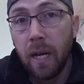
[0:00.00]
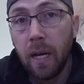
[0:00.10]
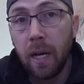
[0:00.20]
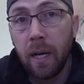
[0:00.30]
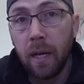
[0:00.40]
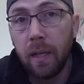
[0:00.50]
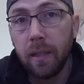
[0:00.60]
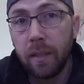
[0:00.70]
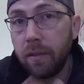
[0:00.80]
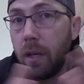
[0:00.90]

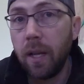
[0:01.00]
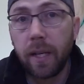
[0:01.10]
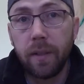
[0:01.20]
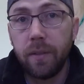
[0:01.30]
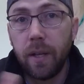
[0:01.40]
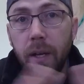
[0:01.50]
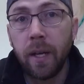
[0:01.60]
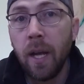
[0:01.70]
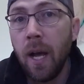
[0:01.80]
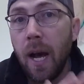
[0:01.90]
That's all I can say.